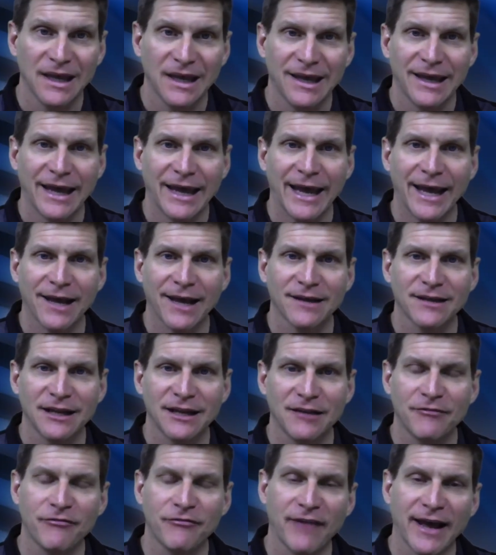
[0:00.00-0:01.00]
And
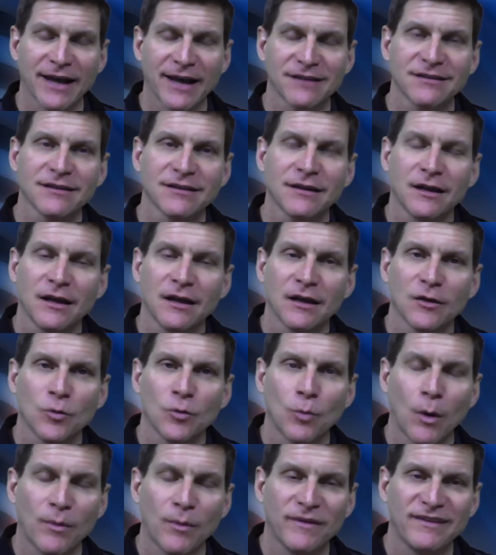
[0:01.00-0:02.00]
in fact,
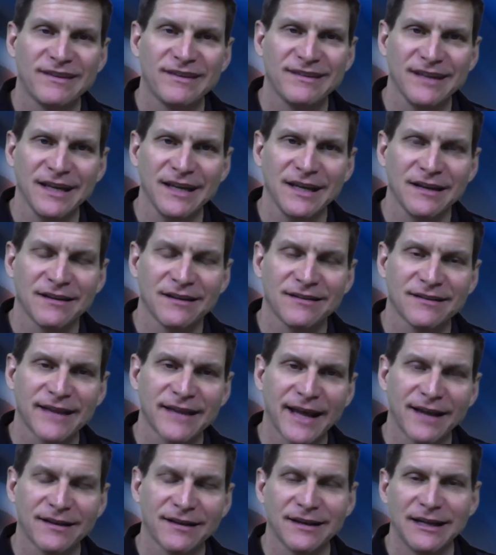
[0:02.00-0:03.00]
what we've seen is
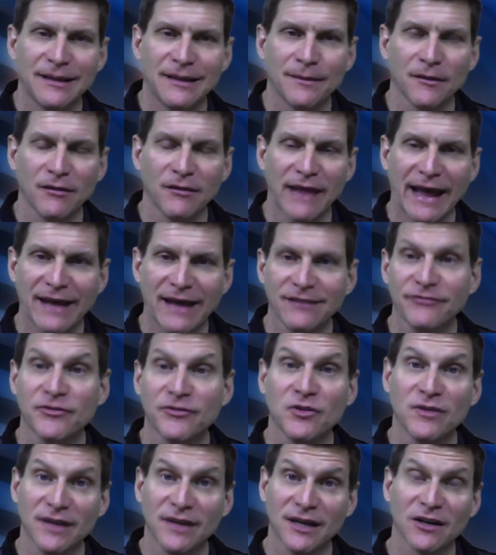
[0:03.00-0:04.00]
that in the last
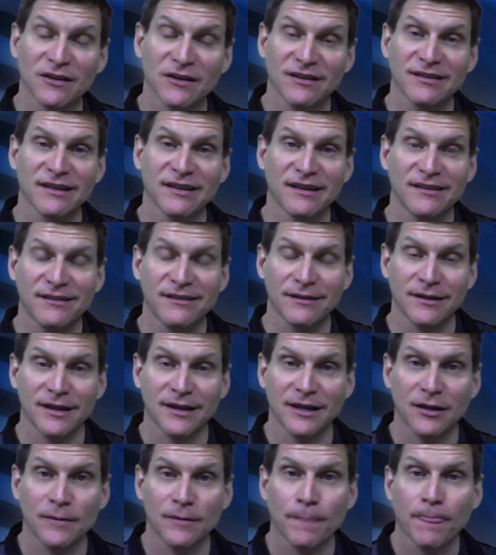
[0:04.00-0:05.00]
few years since
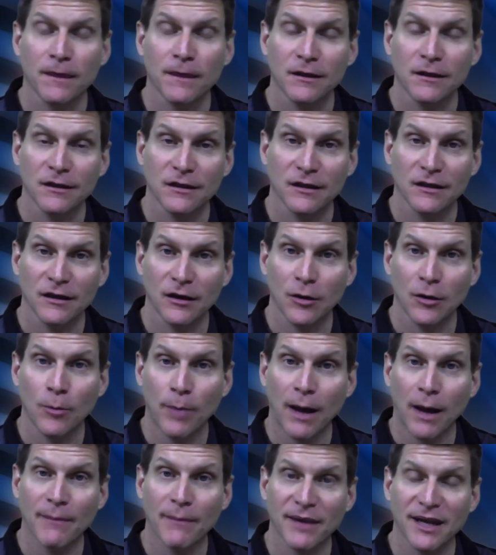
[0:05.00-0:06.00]
the
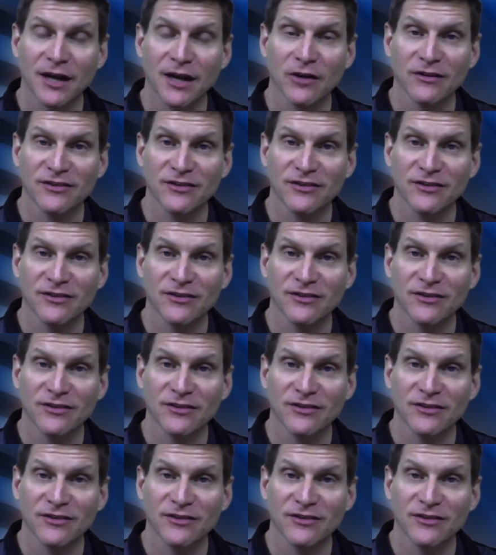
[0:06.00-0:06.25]
Obamacare has